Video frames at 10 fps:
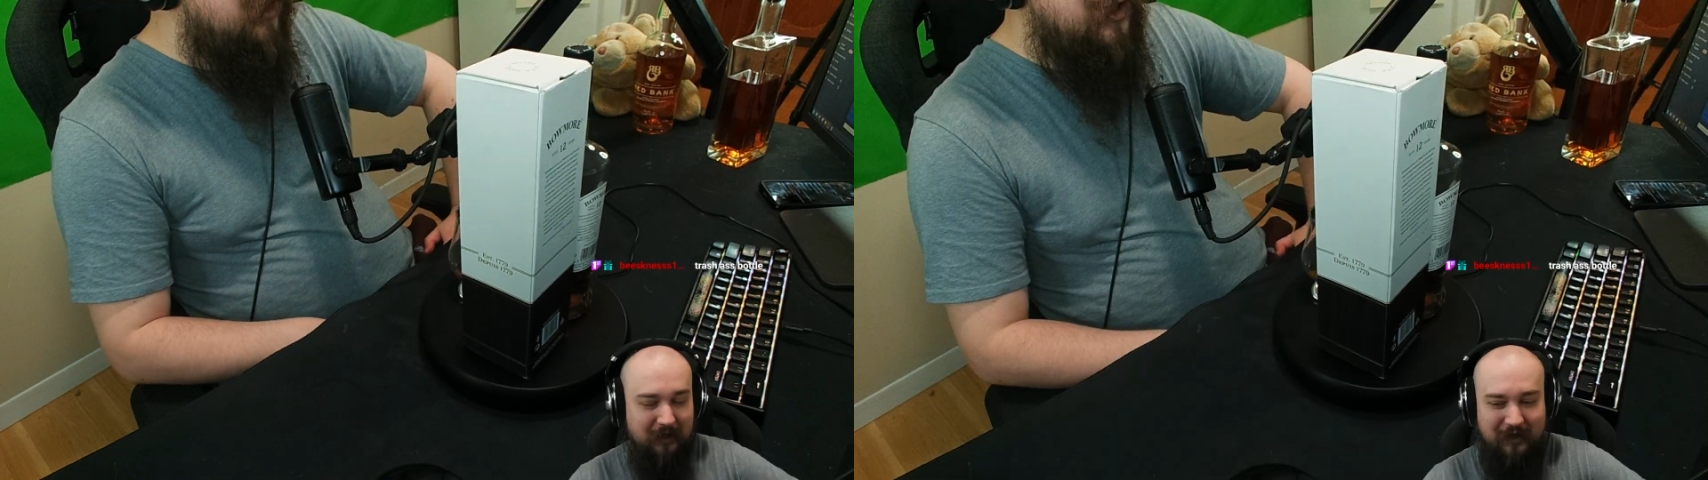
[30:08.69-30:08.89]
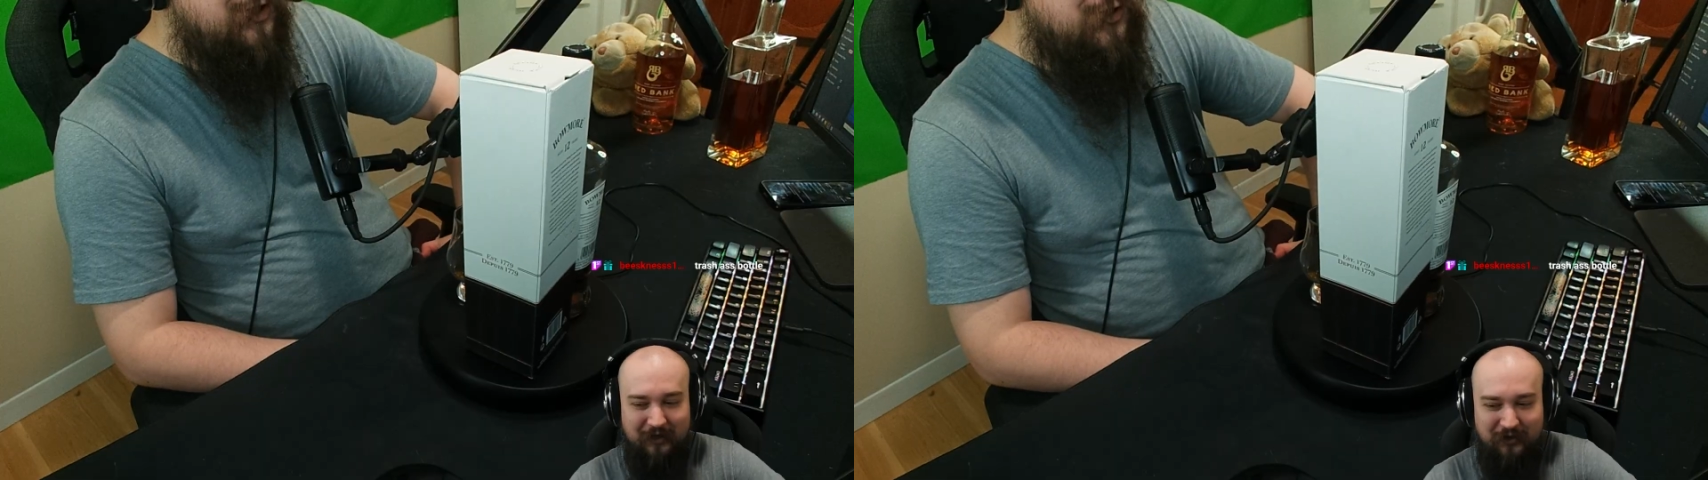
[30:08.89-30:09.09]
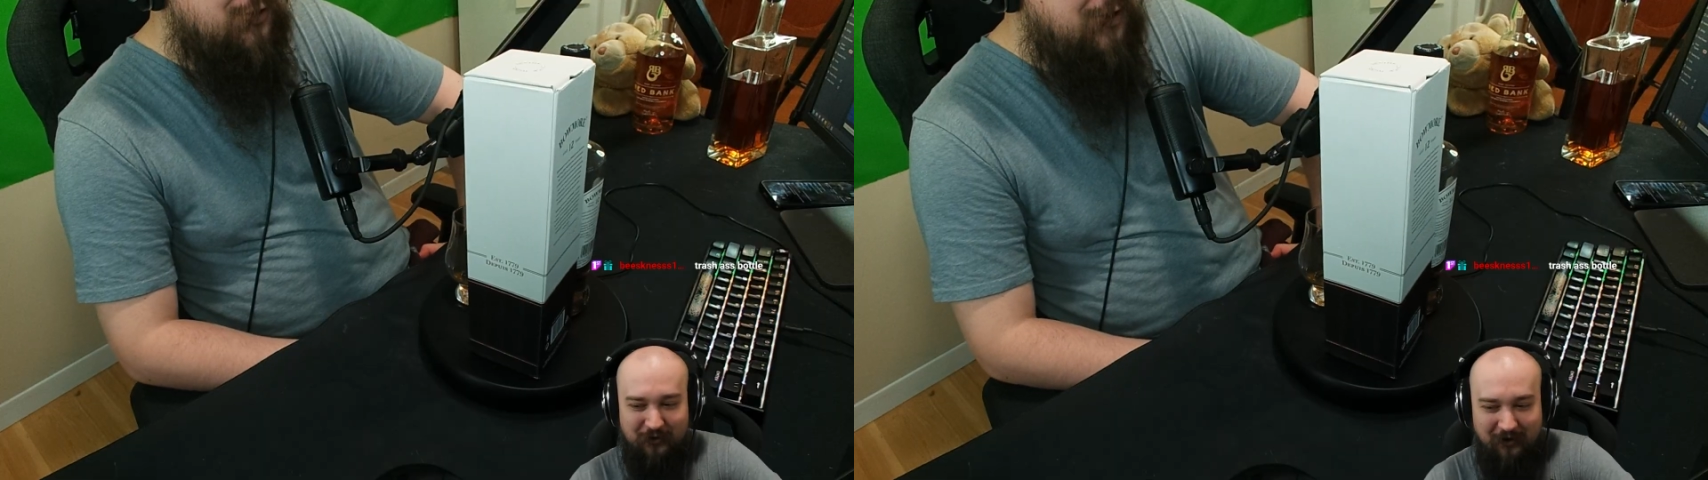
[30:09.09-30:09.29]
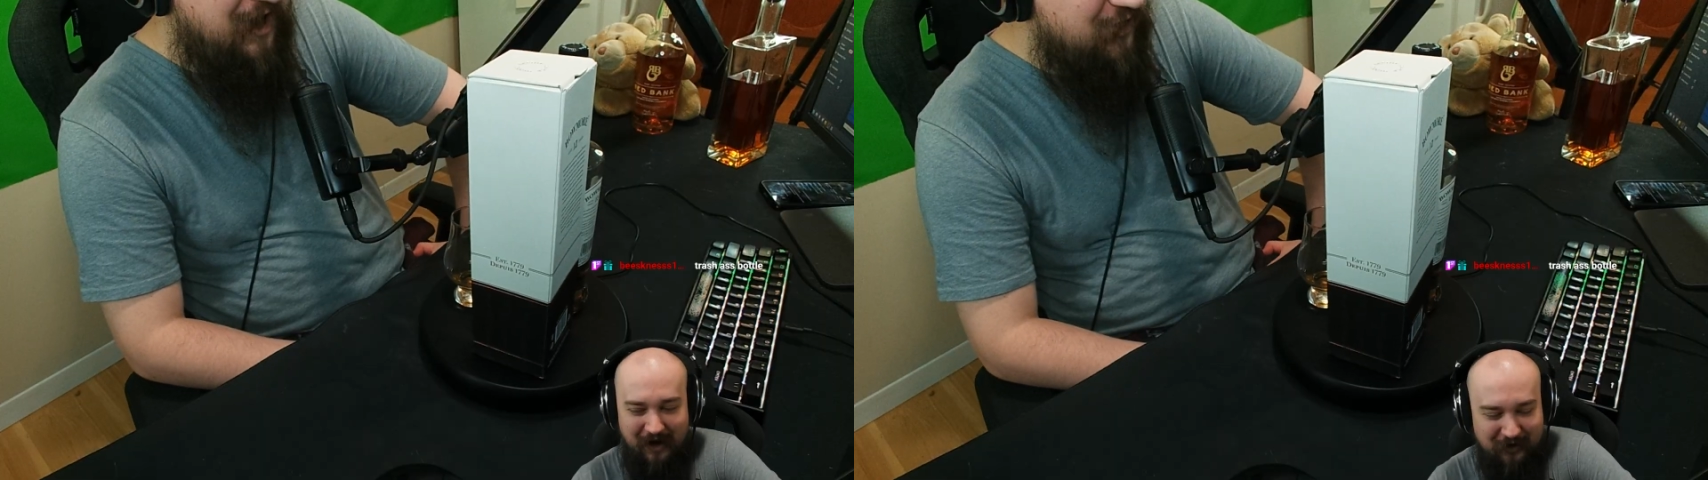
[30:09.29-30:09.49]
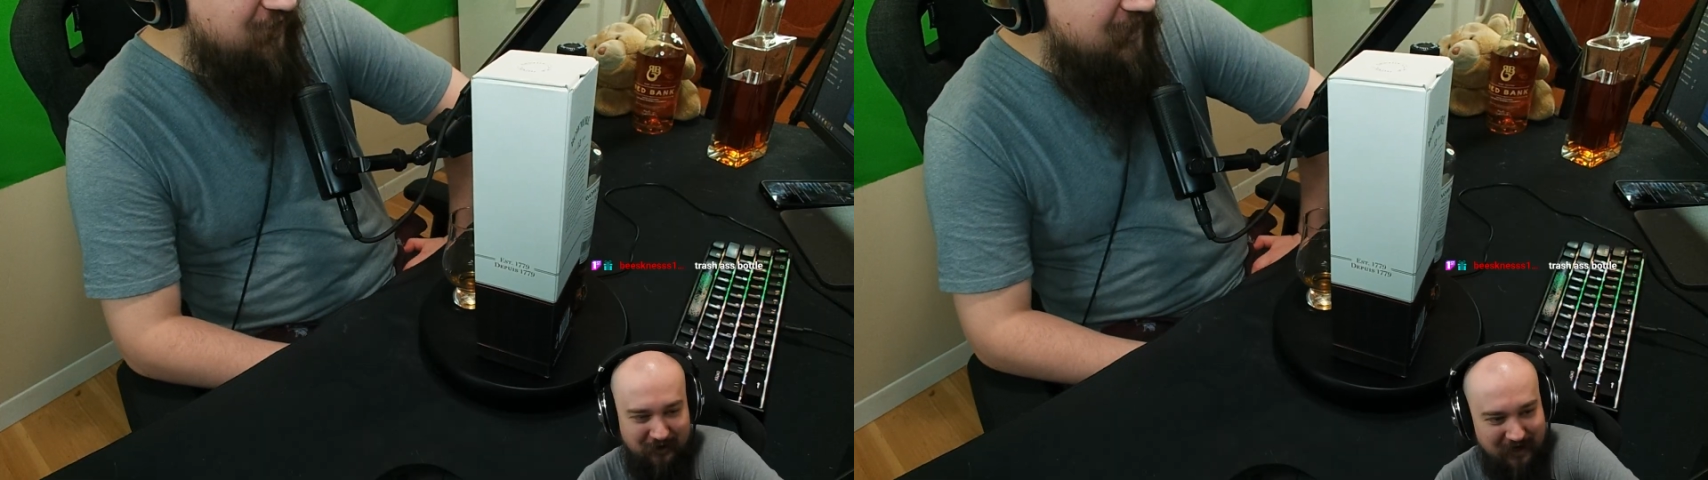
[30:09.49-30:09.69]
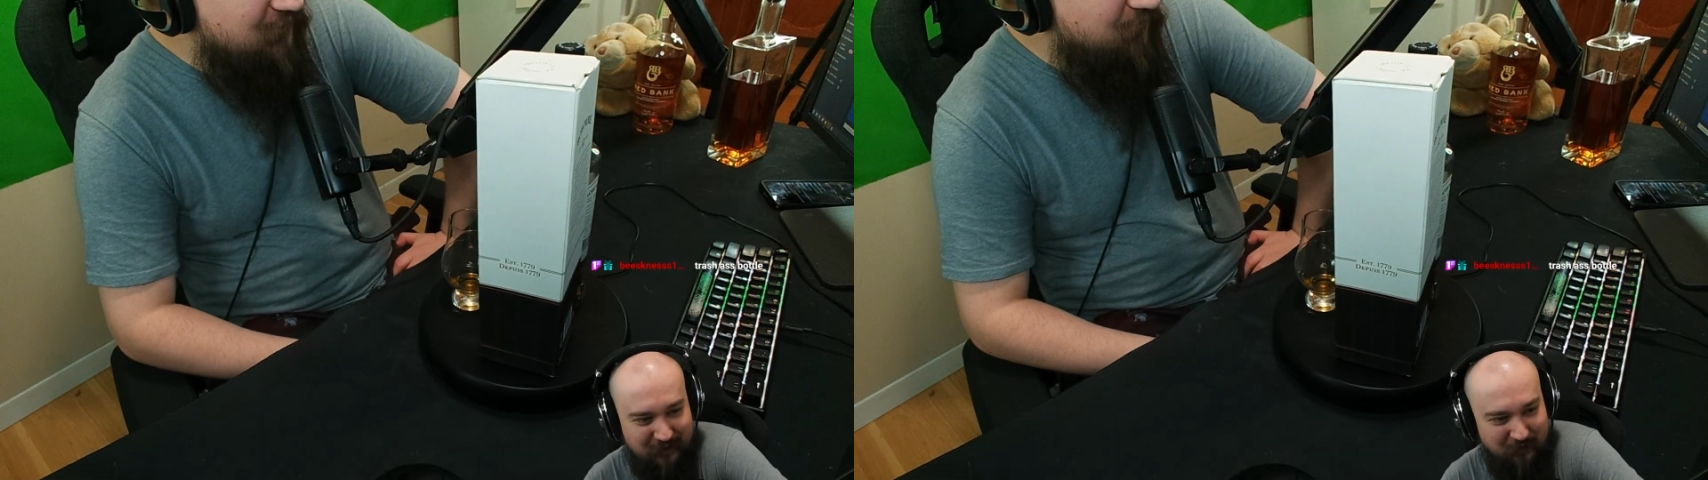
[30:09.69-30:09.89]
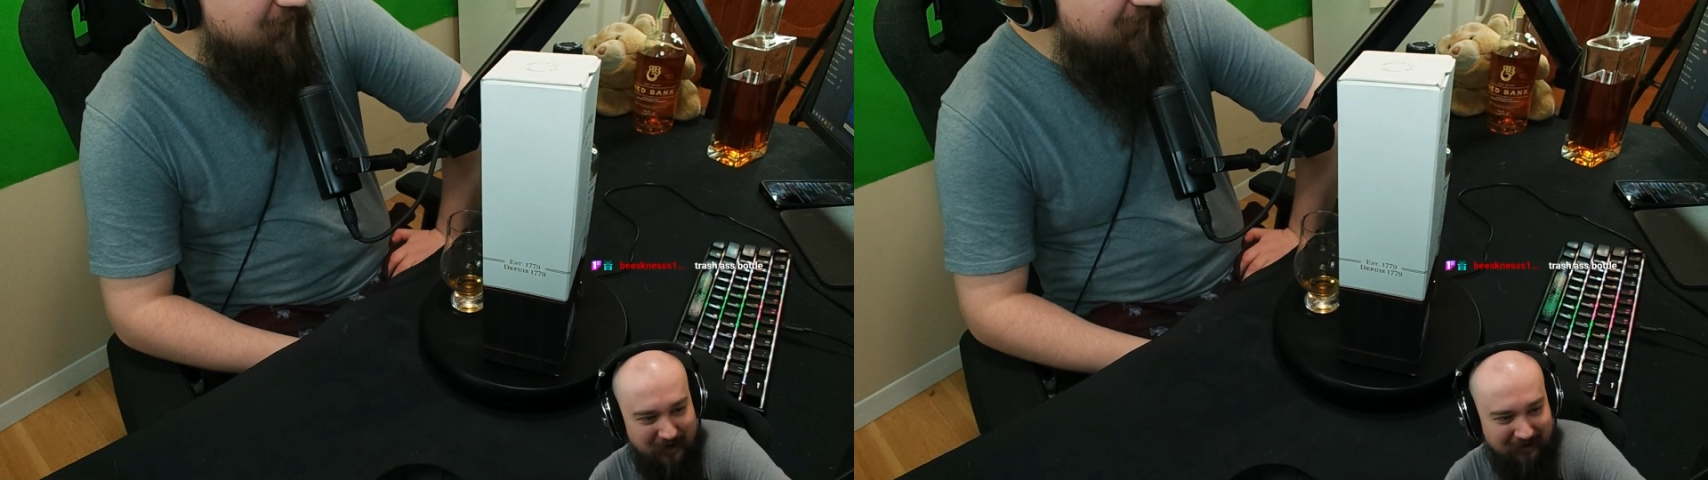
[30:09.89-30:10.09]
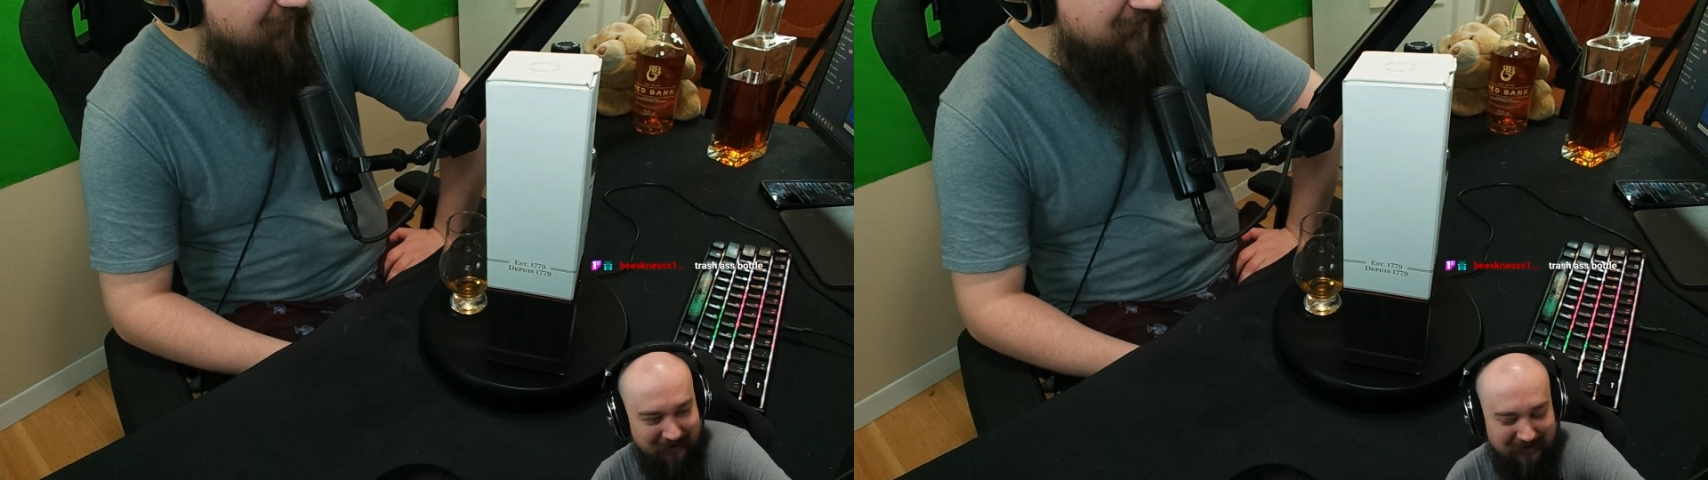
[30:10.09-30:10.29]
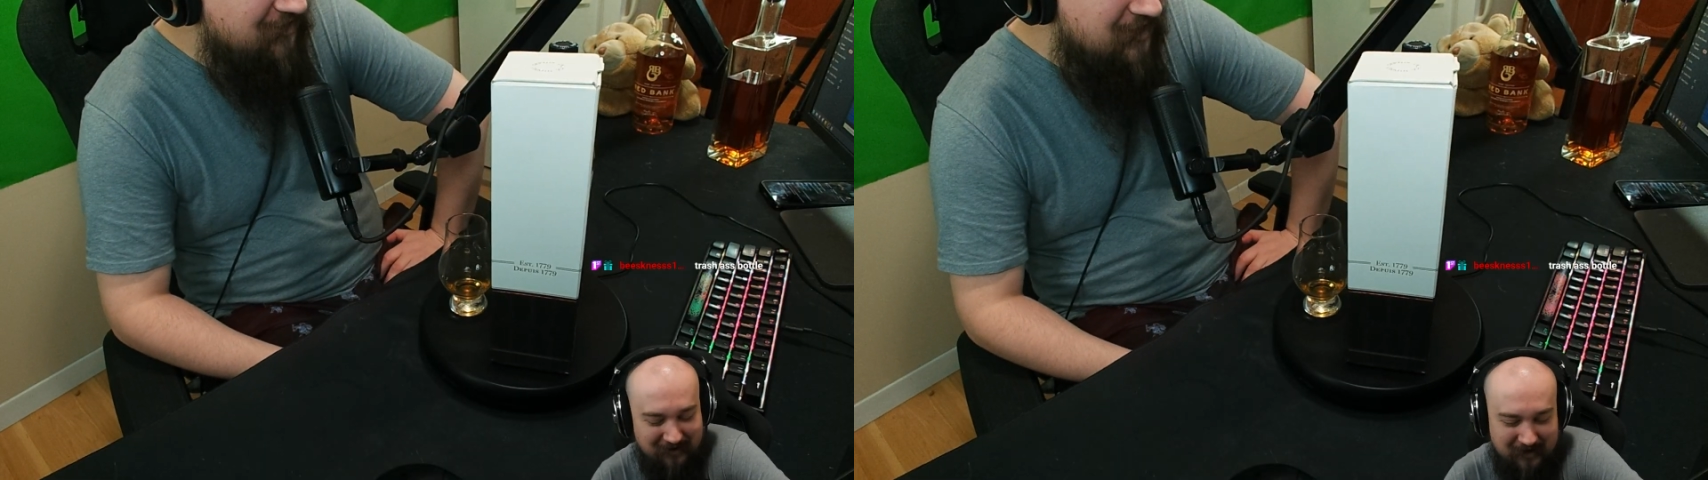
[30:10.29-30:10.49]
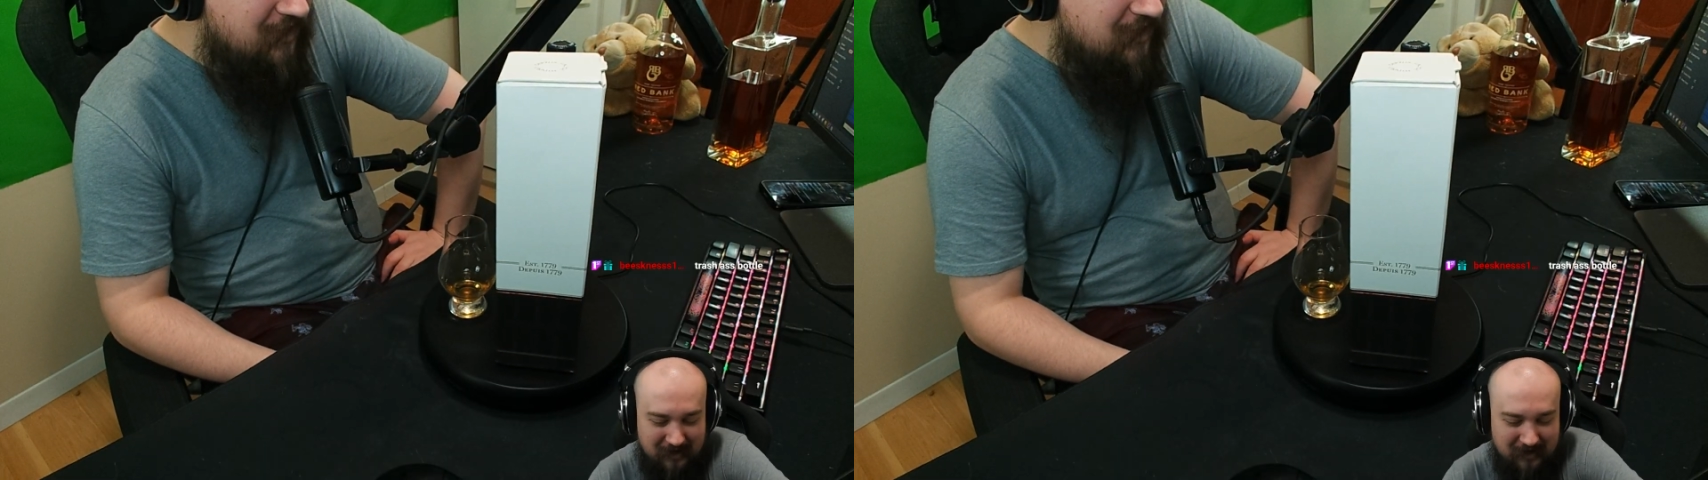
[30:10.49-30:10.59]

Trash ass bottle.